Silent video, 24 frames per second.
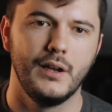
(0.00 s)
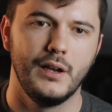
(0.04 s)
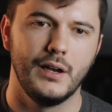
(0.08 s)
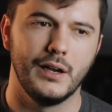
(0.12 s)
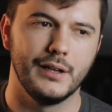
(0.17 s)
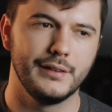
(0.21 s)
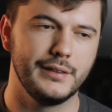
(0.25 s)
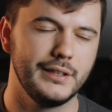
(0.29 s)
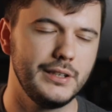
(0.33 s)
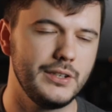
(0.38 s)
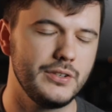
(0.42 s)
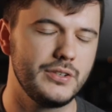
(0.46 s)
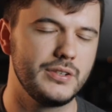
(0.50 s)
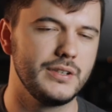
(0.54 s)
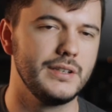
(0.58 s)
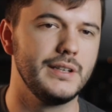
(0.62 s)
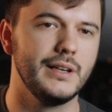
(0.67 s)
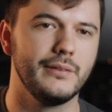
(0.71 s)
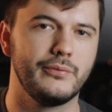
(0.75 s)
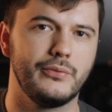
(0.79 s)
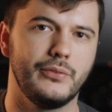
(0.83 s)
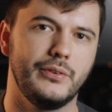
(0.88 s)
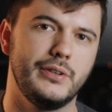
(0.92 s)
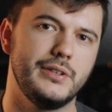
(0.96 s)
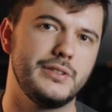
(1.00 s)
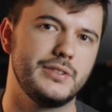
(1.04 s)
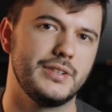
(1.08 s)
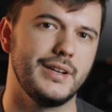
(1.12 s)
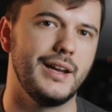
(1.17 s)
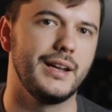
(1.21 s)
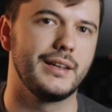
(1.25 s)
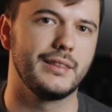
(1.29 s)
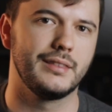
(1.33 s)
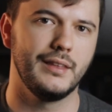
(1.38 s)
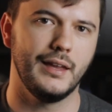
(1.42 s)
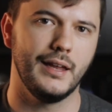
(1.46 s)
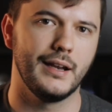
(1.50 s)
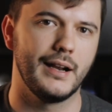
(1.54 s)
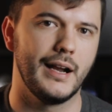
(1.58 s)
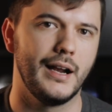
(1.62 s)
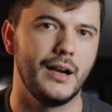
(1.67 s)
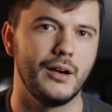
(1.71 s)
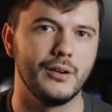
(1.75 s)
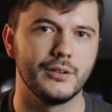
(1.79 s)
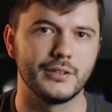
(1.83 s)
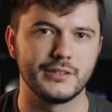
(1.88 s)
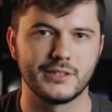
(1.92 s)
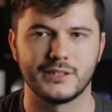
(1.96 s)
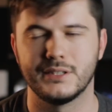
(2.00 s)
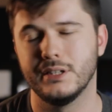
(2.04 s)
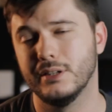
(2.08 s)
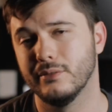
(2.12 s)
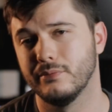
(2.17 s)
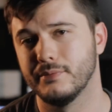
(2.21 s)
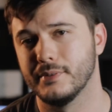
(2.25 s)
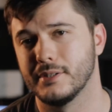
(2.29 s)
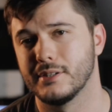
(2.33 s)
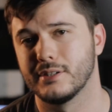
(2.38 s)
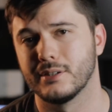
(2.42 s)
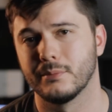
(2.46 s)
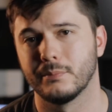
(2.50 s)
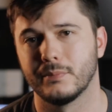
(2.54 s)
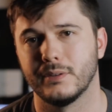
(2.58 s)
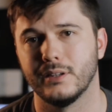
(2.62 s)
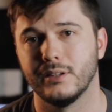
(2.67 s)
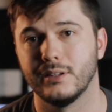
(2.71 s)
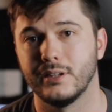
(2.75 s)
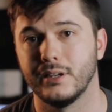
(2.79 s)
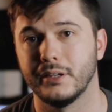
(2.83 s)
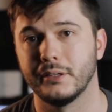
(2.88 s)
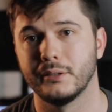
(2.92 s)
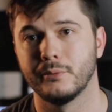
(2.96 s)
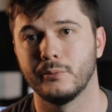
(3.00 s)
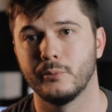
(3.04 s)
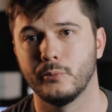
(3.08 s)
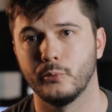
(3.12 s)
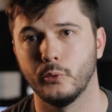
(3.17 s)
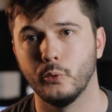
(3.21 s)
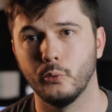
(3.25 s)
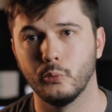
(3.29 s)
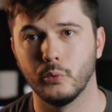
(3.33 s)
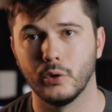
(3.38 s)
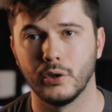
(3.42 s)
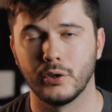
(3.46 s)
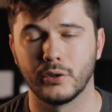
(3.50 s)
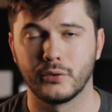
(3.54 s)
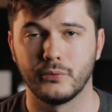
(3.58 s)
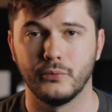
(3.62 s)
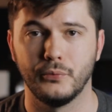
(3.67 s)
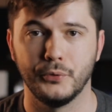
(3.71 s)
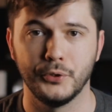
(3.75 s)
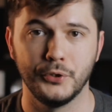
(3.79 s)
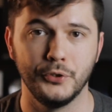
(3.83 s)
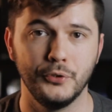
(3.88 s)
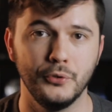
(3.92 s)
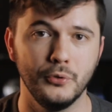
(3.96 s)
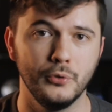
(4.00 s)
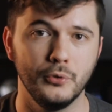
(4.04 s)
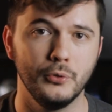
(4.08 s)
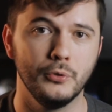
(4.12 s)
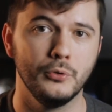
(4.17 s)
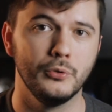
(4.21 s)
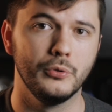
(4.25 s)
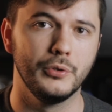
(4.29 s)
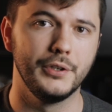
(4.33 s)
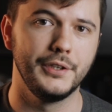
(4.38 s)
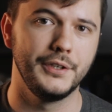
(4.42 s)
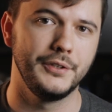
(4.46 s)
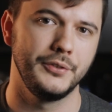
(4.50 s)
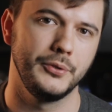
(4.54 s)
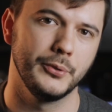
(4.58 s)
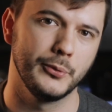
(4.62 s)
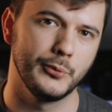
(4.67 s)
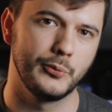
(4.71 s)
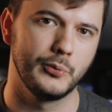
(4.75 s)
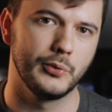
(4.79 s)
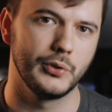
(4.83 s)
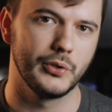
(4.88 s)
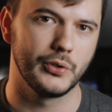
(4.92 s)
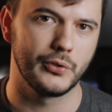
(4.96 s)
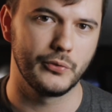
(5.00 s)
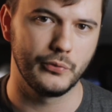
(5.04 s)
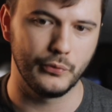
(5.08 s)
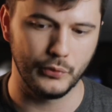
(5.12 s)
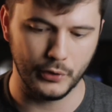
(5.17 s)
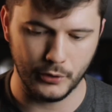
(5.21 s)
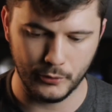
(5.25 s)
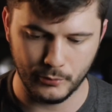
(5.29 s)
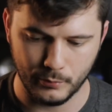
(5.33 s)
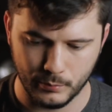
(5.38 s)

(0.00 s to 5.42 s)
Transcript: I think you should definitely check that out, see if it's something that will work for you and your workflow.